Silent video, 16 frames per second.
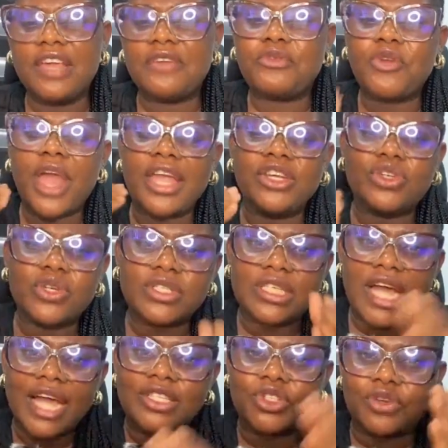If you are in
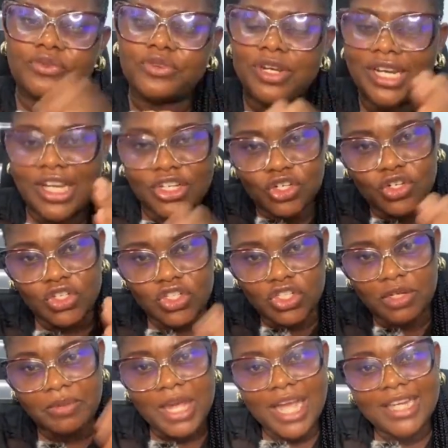those kinds of
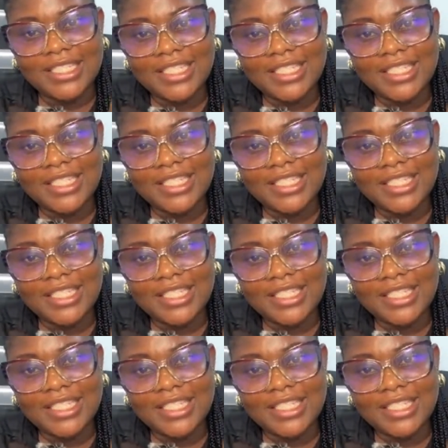relationship,